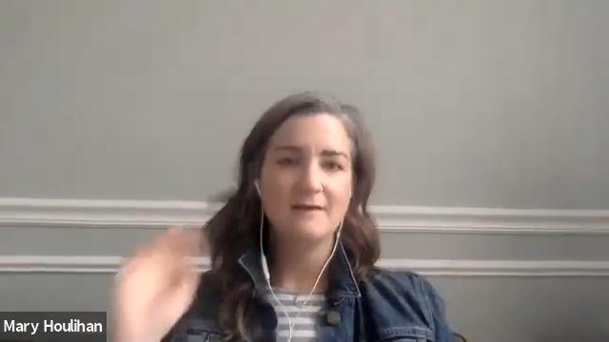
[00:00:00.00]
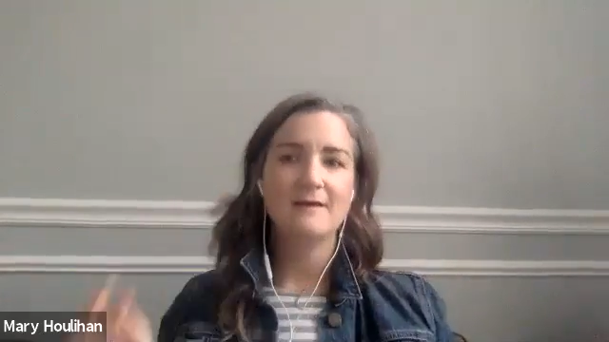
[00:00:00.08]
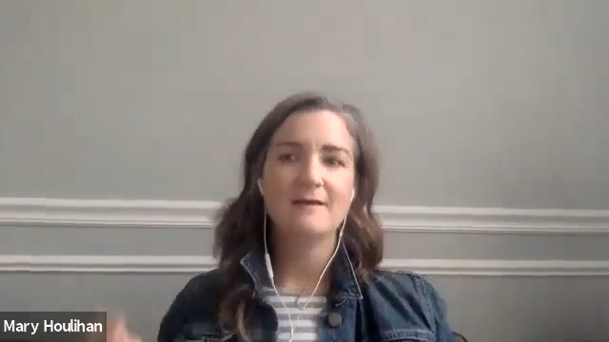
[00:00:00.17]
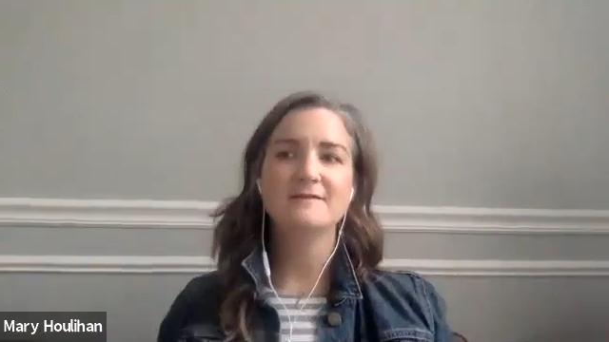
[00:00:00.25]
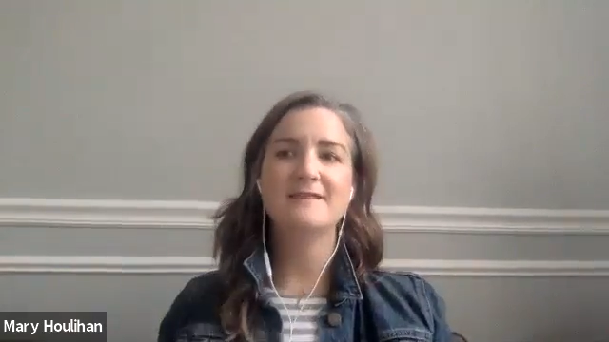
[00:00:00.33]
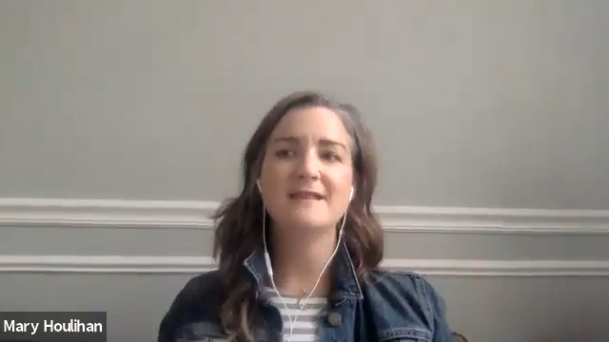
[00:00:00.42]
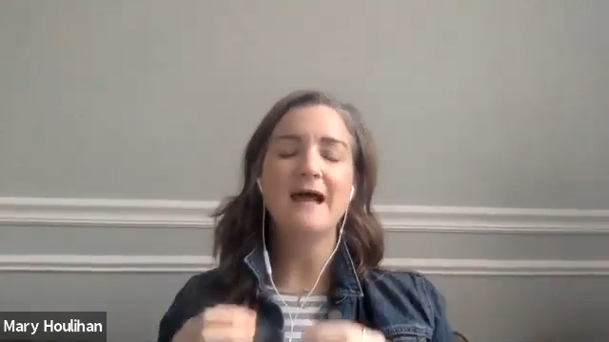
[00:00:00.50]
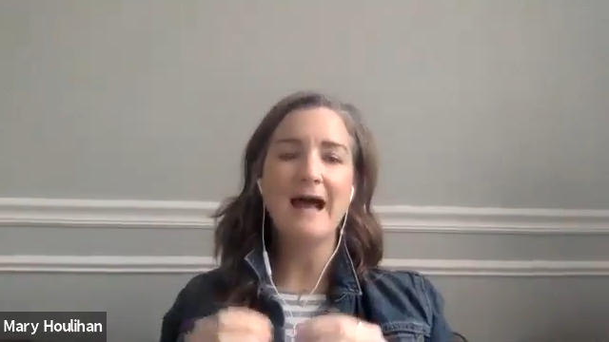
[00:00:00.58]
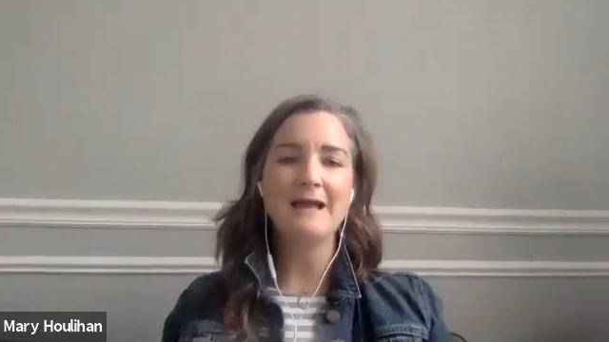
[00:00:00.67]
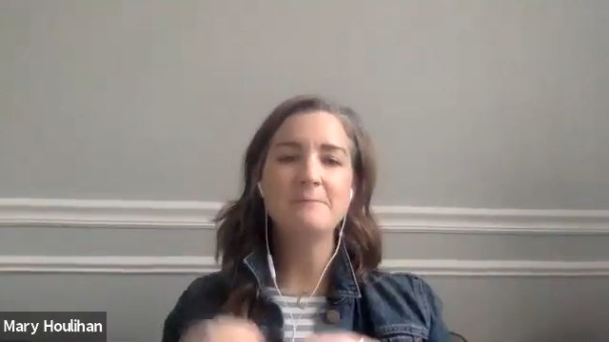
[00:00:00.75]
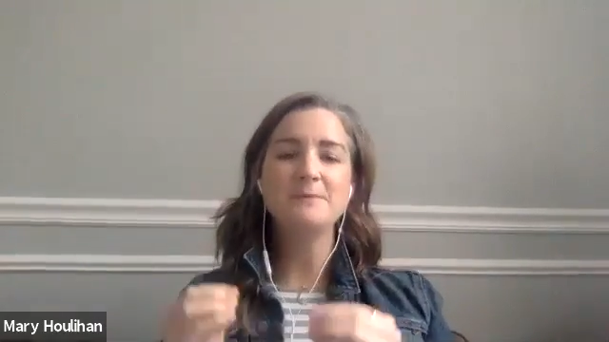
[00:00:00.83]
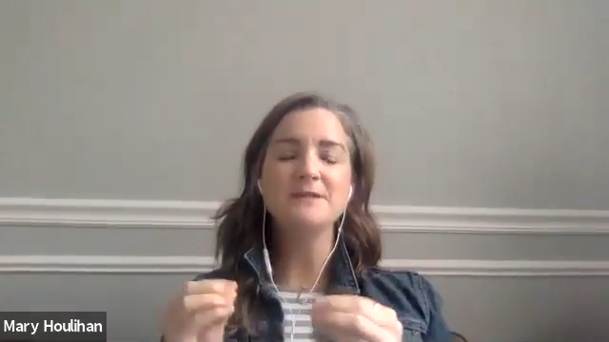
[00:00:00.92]
is that
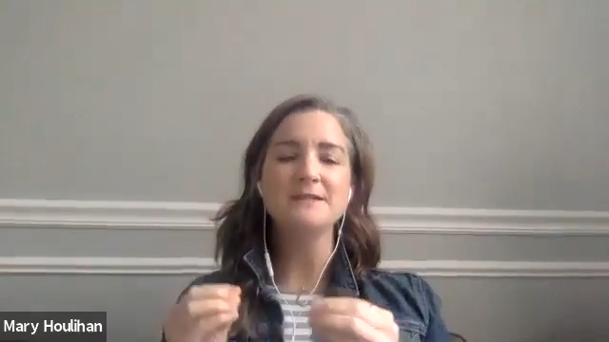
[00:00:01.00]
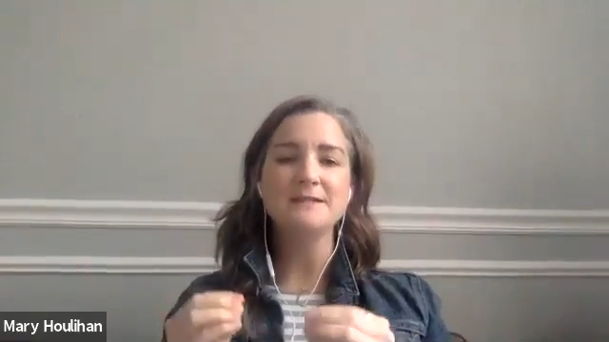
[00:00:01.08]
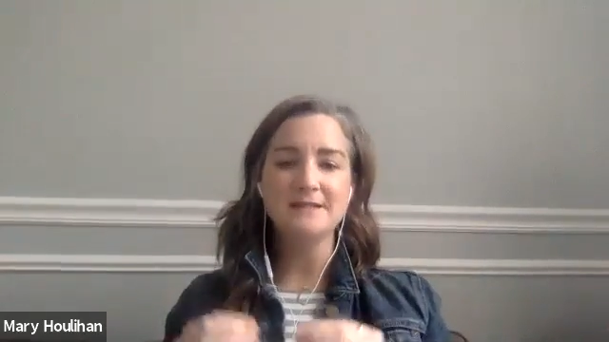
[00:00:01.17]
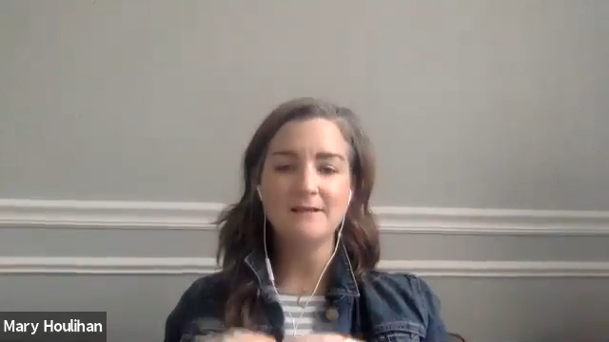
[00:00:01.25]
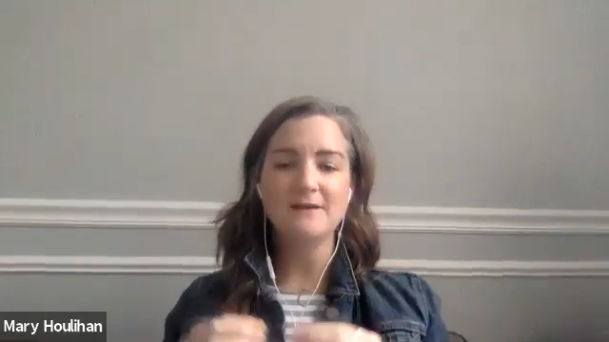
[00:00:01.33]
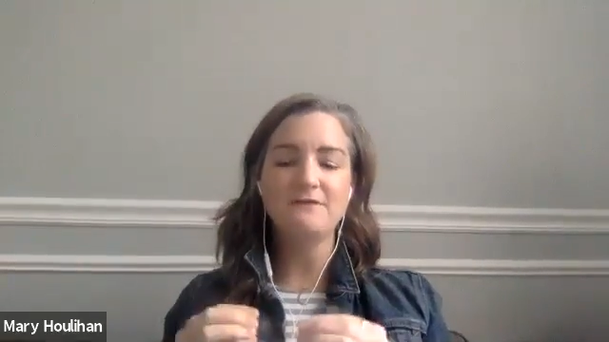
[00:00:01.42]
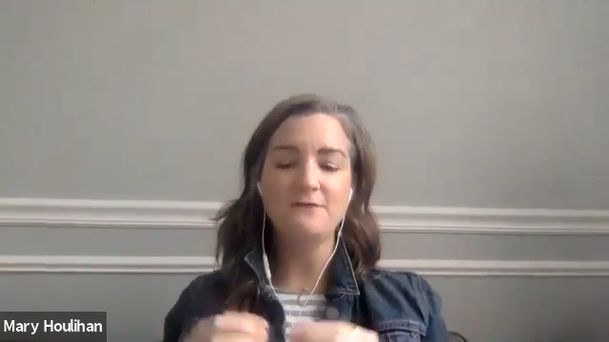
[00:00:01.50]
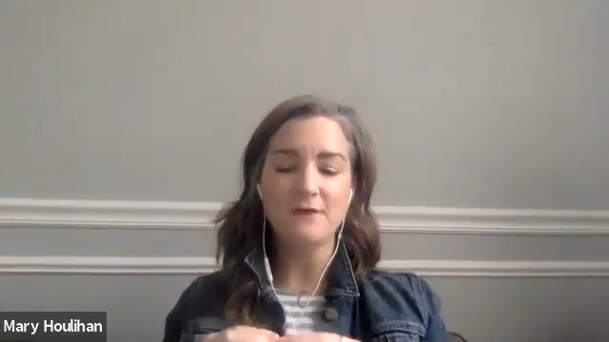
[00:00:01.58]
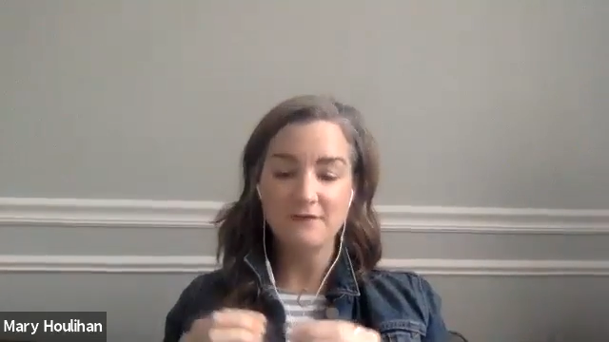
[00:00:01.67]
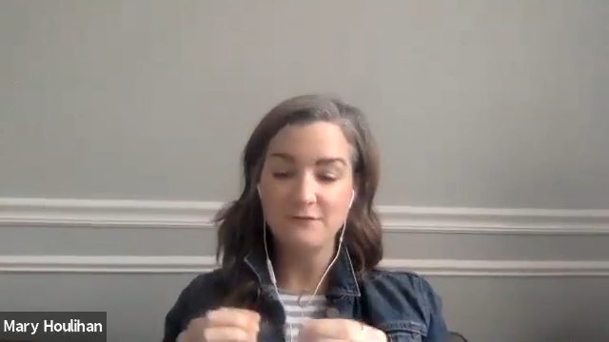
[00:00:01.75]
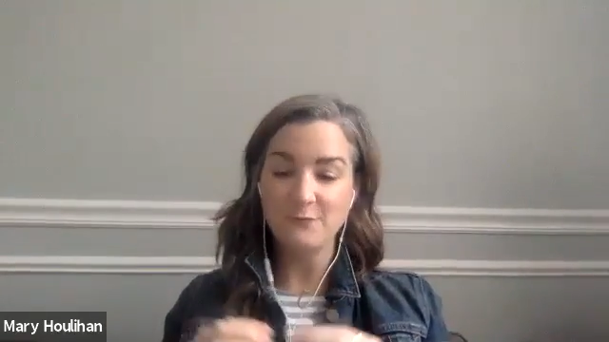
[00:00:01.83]
I believe if